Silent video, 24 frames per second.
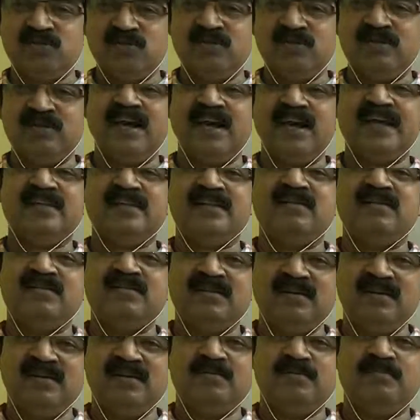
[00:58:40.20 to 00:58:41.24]
branches,
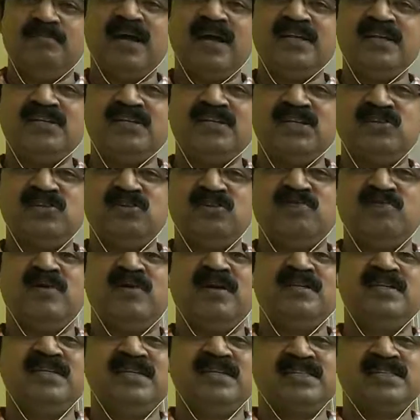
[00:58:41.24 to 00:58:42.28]
of branches, and leaves,
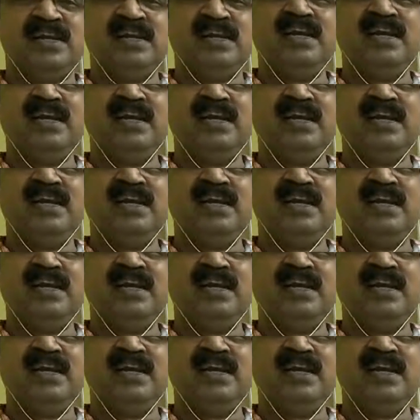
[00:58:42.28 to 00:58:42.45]
etc.